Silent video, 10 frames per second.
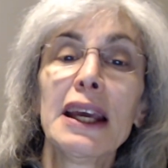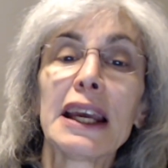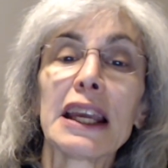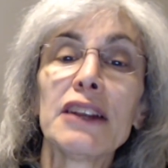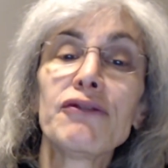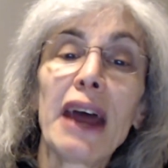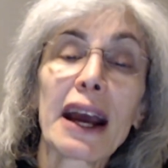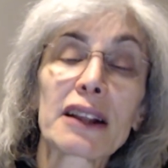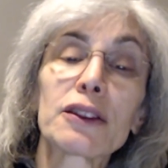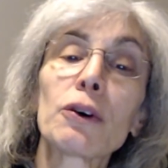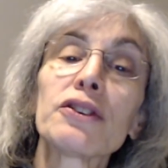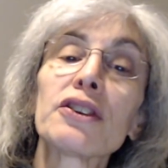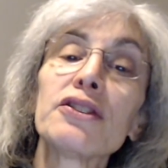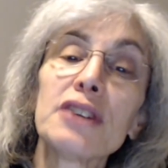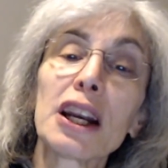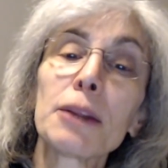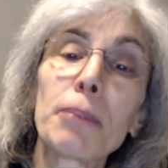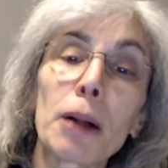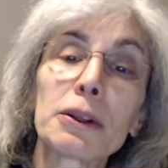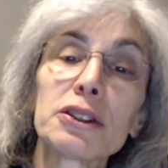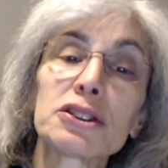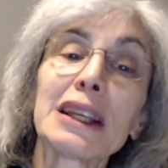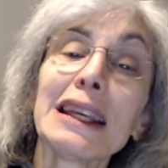In fact, there was a study published